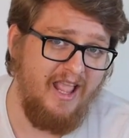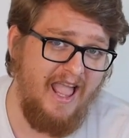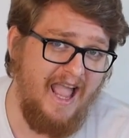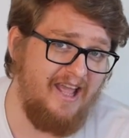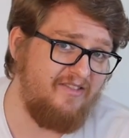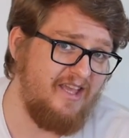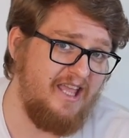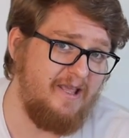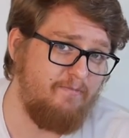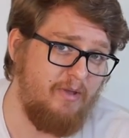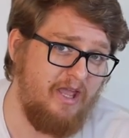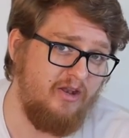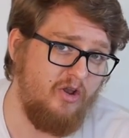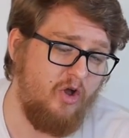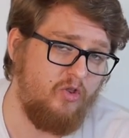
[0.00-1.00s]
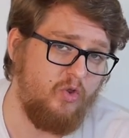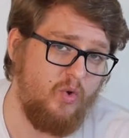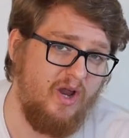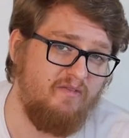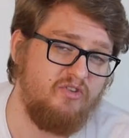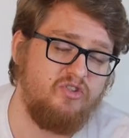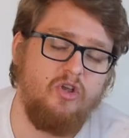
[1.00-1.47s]
and the 8-pin on the
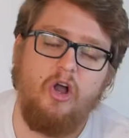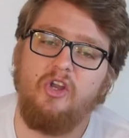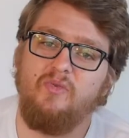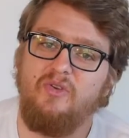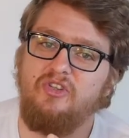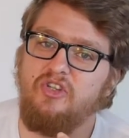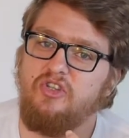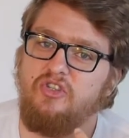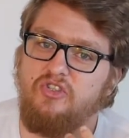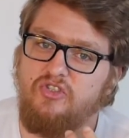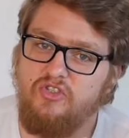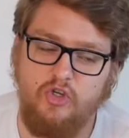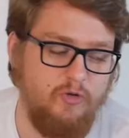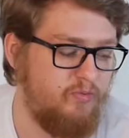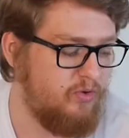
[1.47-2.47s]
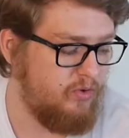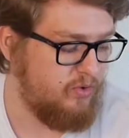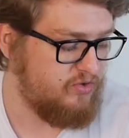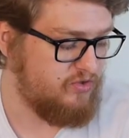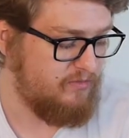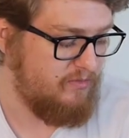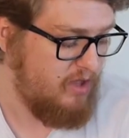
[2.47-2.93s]
graphics card, which is super
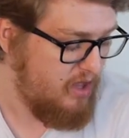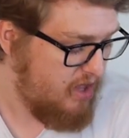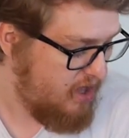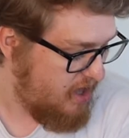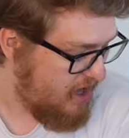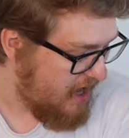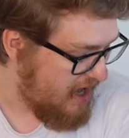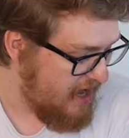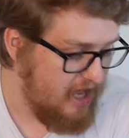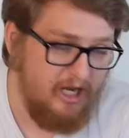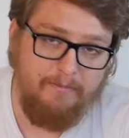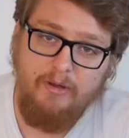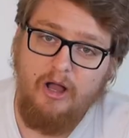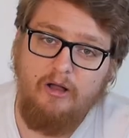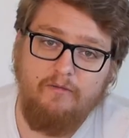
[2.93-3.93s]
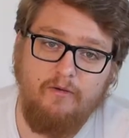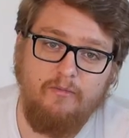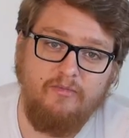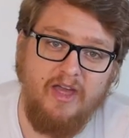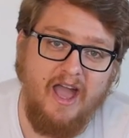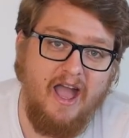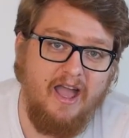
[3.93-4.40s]
awesome. Uh, and apart
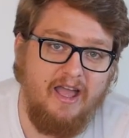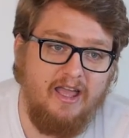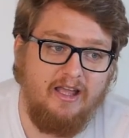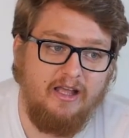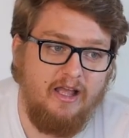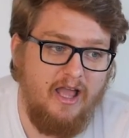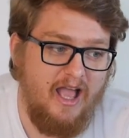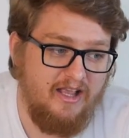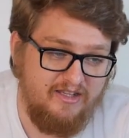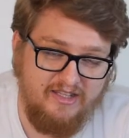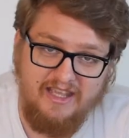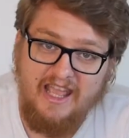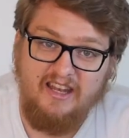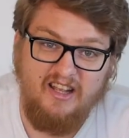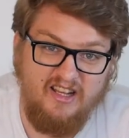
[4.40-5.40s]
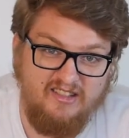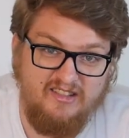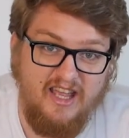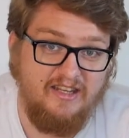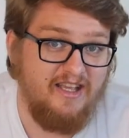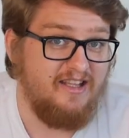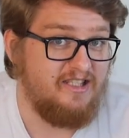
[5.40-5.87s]
from that, as again I
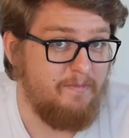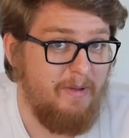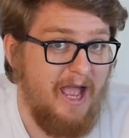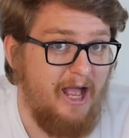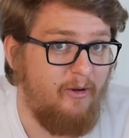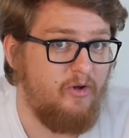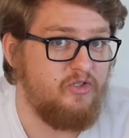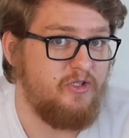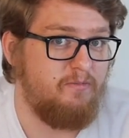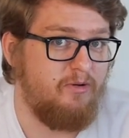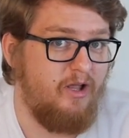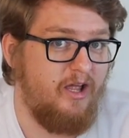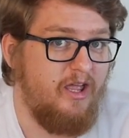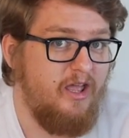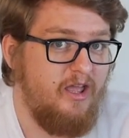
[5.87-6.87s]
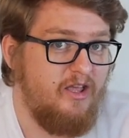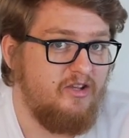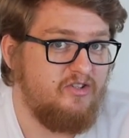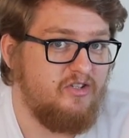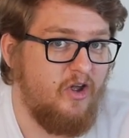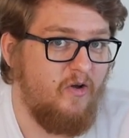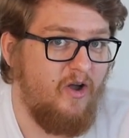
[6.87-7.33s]
said it's a power supply
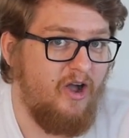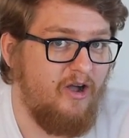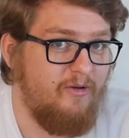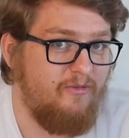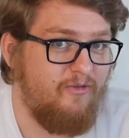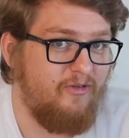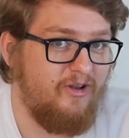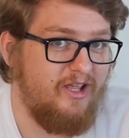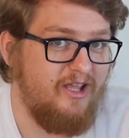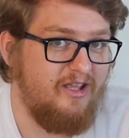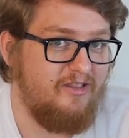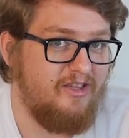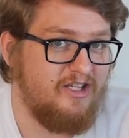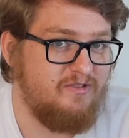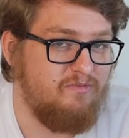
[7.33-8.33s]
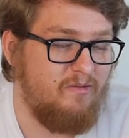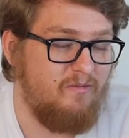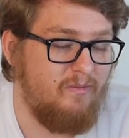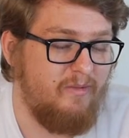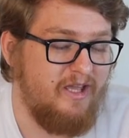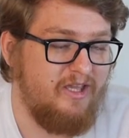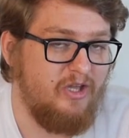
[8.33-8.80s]
so hopefully this one
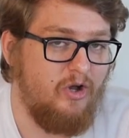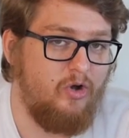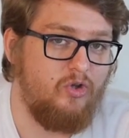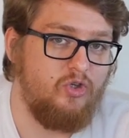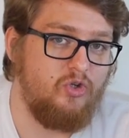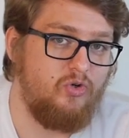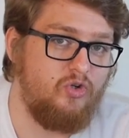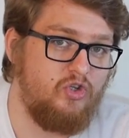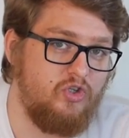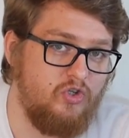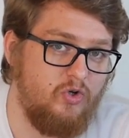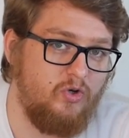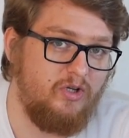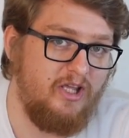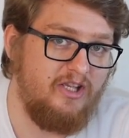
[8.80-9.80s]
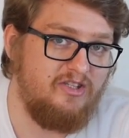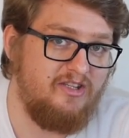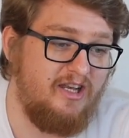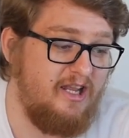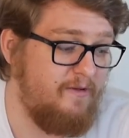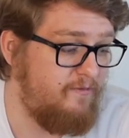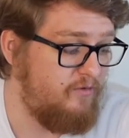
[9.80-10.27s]
will make it on your shortlist
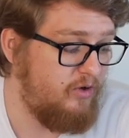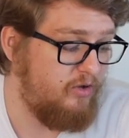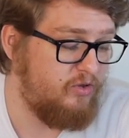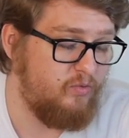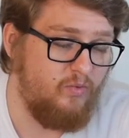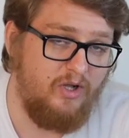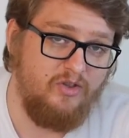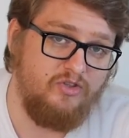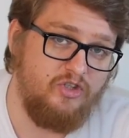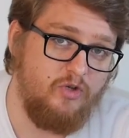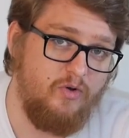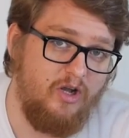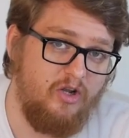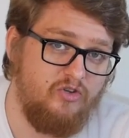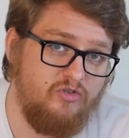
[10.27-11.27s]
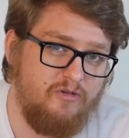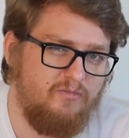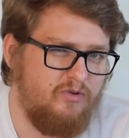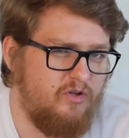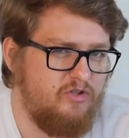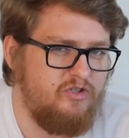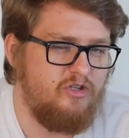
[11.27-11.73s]
and if not the 1200
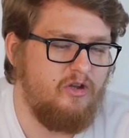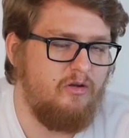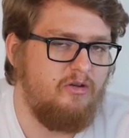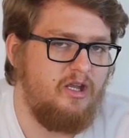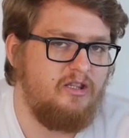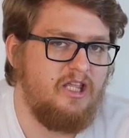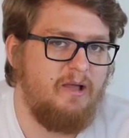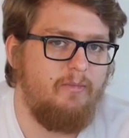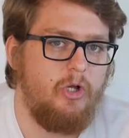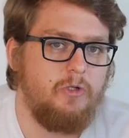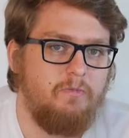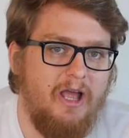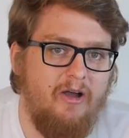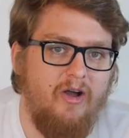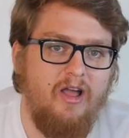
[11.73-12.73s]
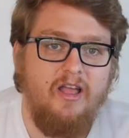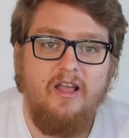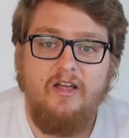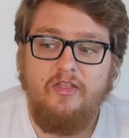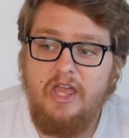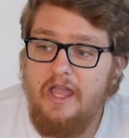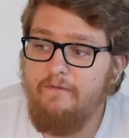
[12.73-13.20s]
because you don't need that much power
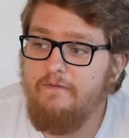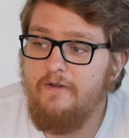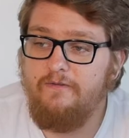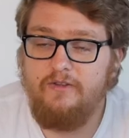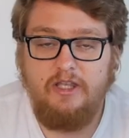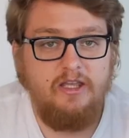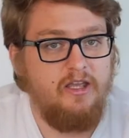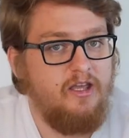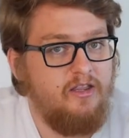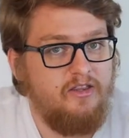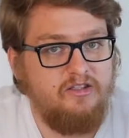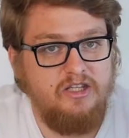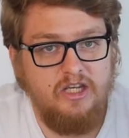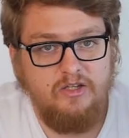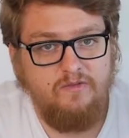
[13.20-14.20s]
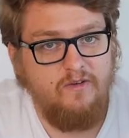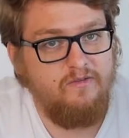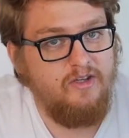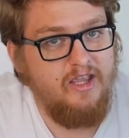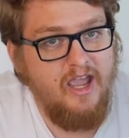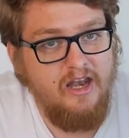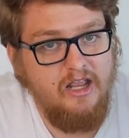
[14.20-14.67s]
the 850 the
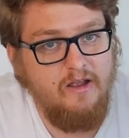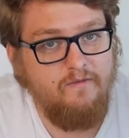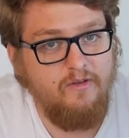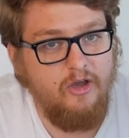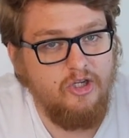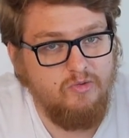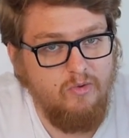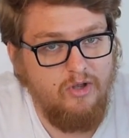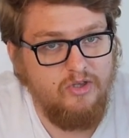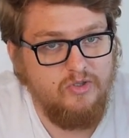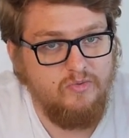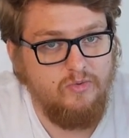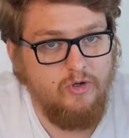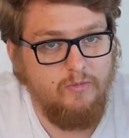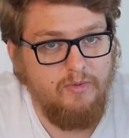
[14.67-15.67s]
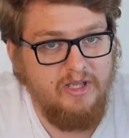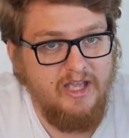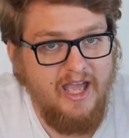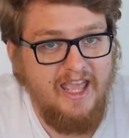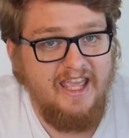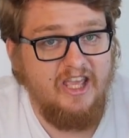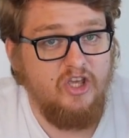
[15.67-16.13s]
650 any of those ones will be
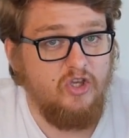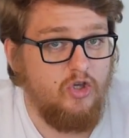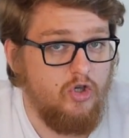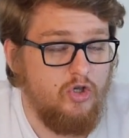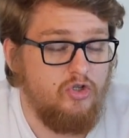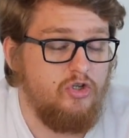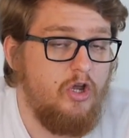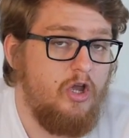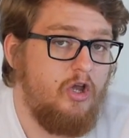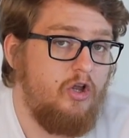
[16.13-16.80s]
a good